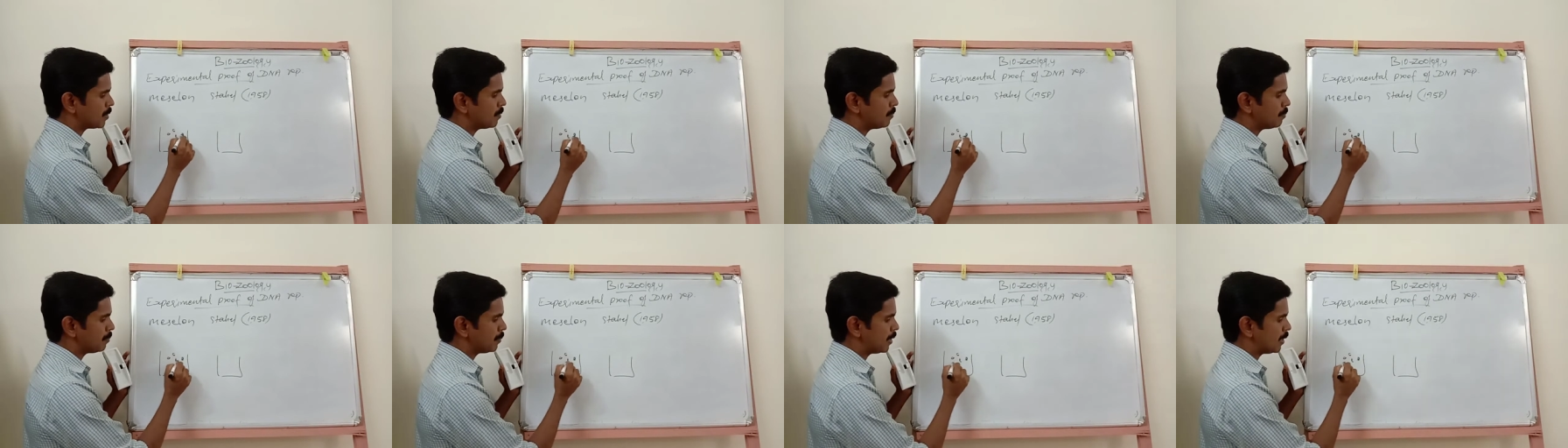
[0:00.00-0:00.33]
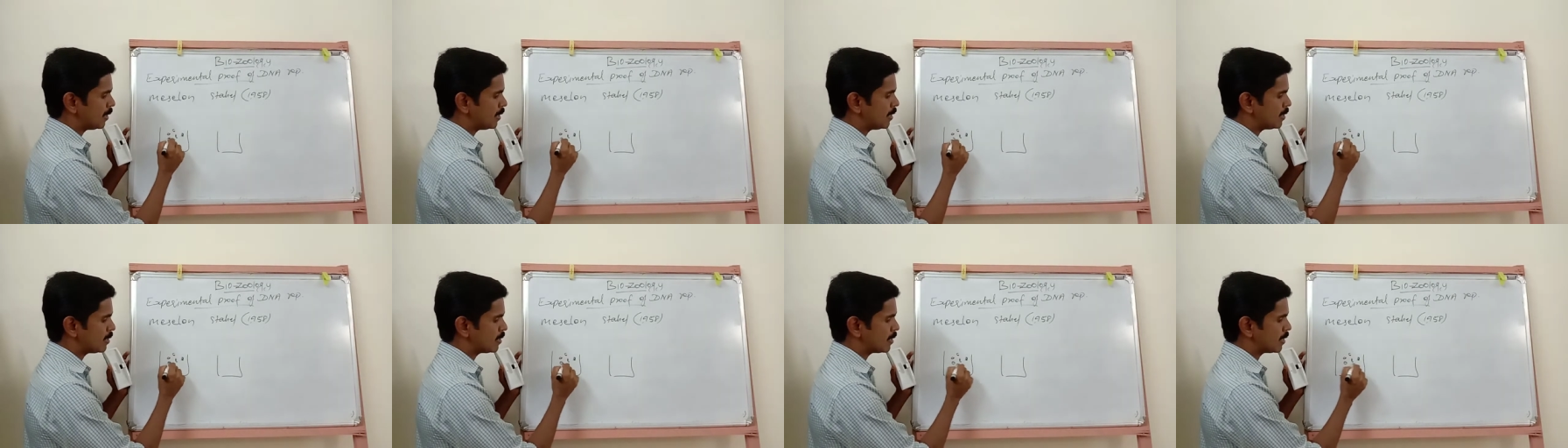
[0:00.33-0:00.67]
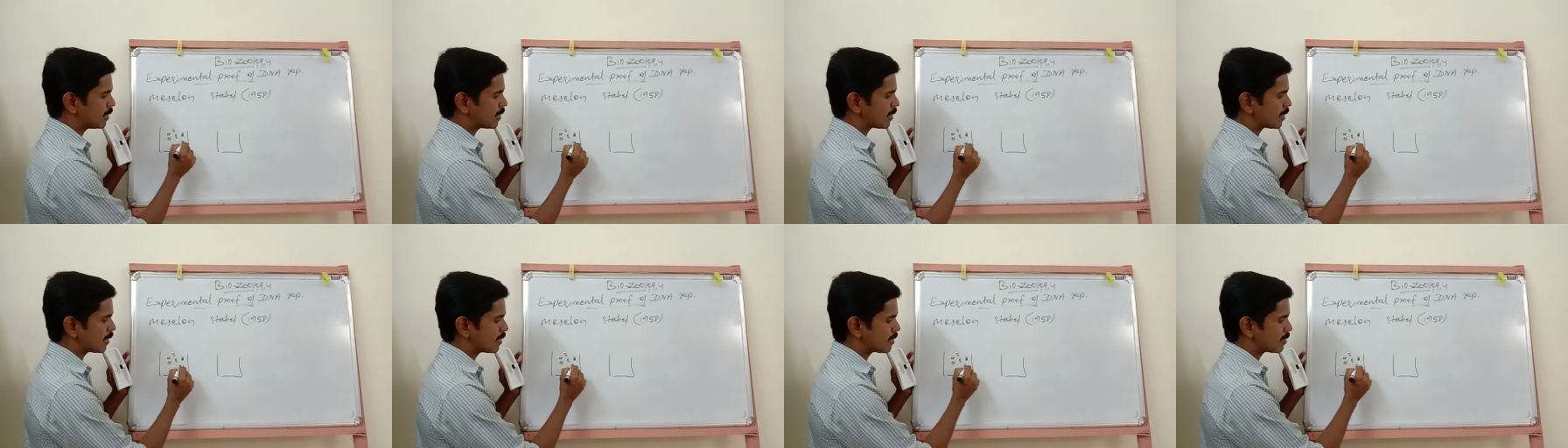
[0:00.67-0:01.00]
many
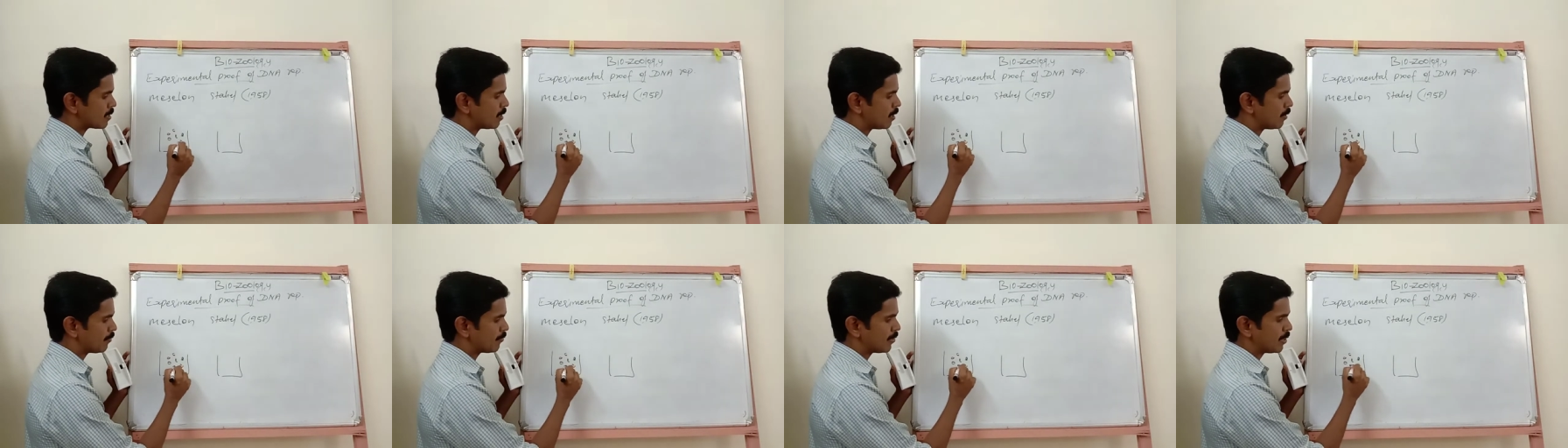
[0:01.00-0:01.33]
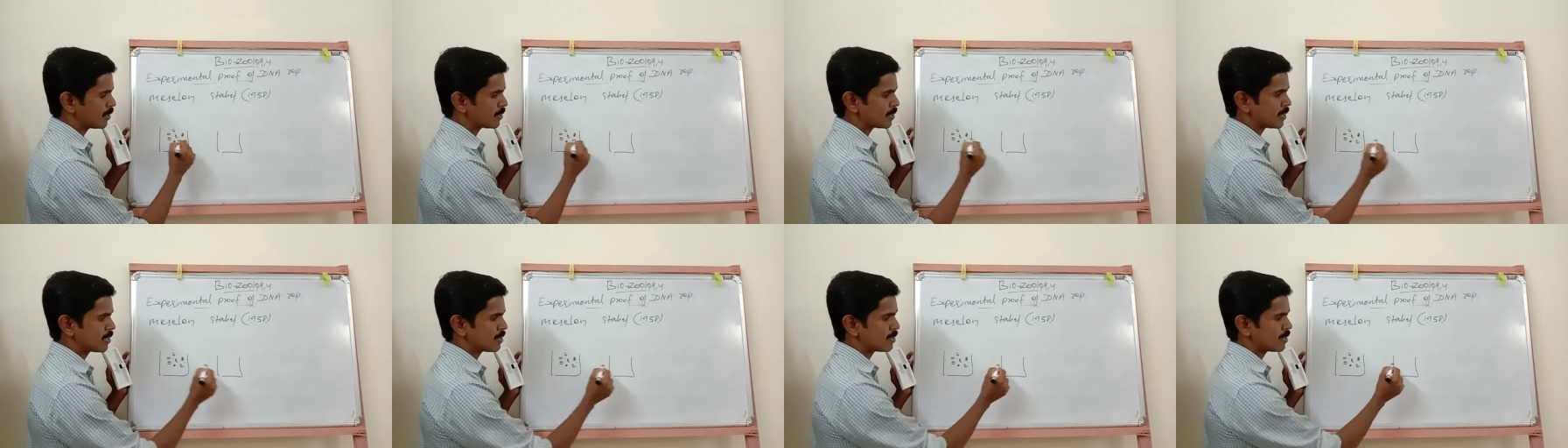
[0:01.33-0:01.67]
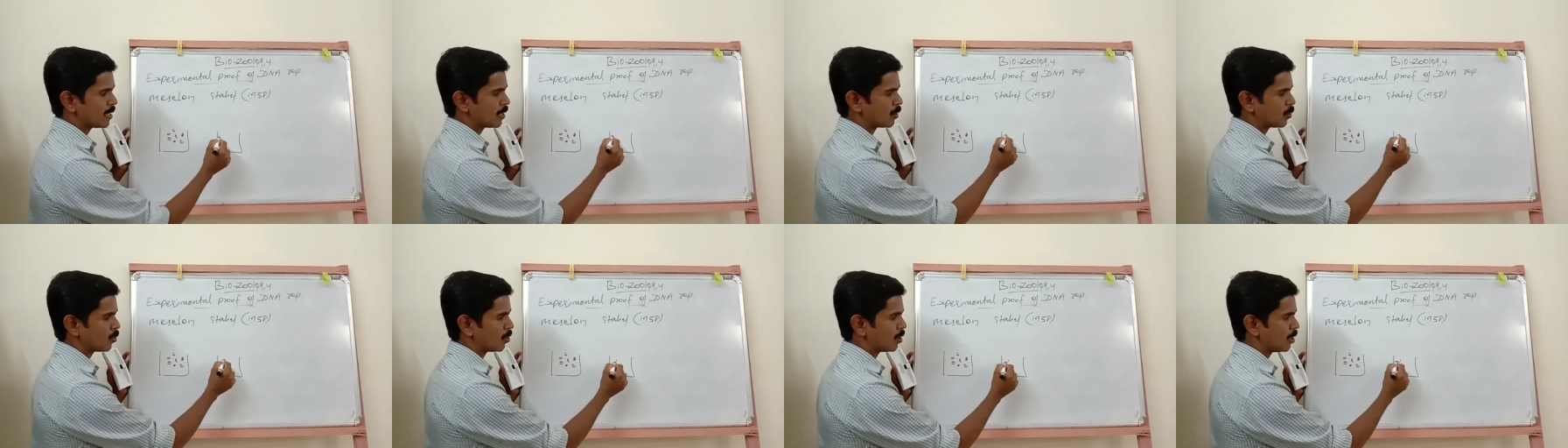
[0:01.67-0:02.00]
generations of
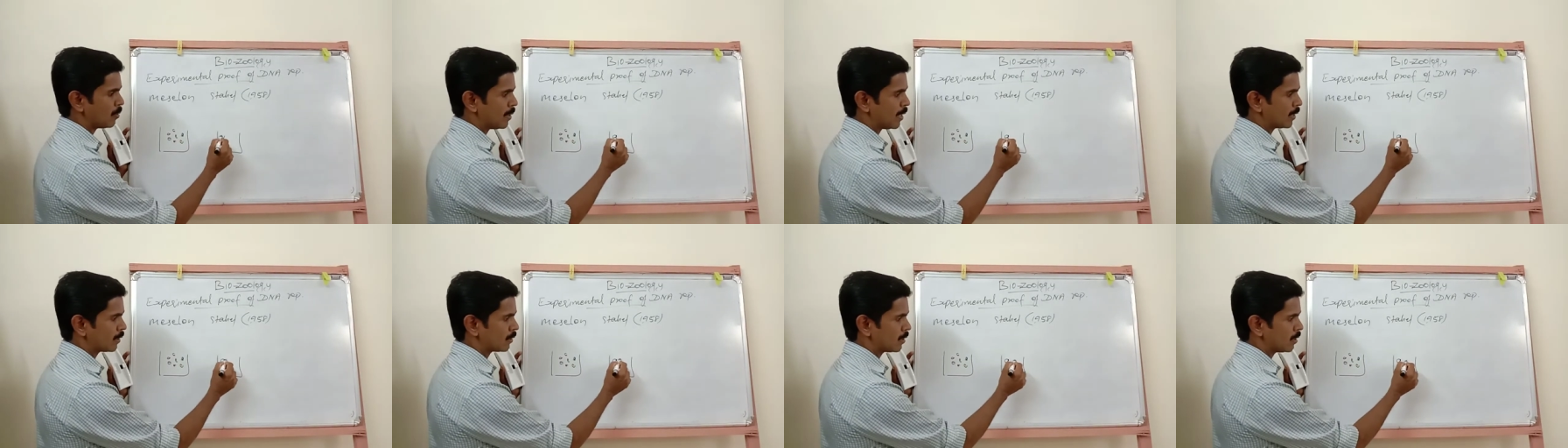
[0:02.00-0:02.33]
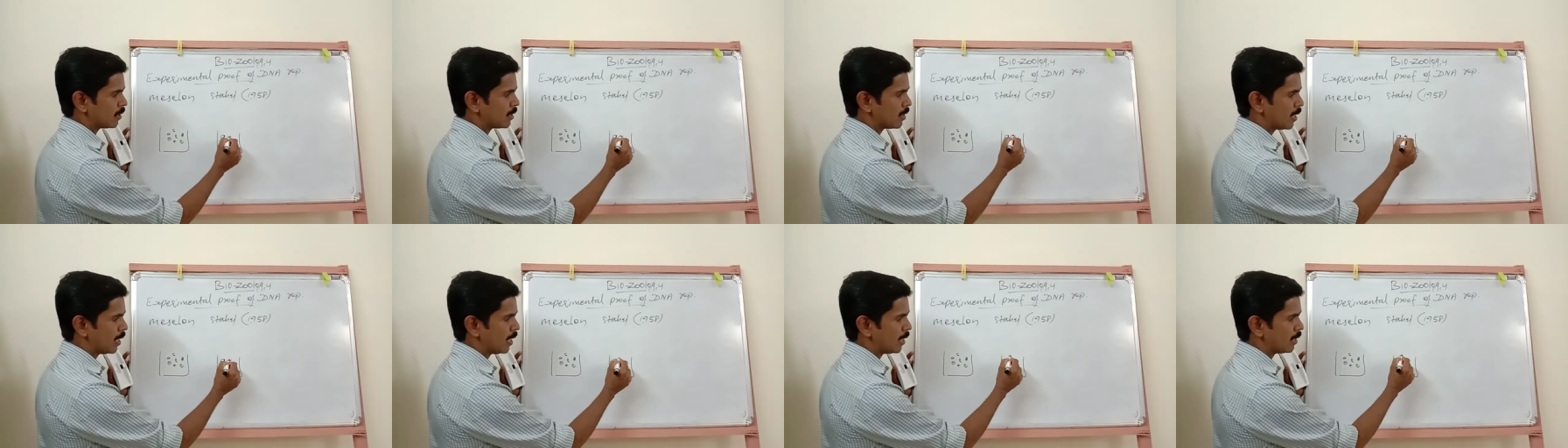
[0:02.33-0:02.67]
Escherichia coli bacteria,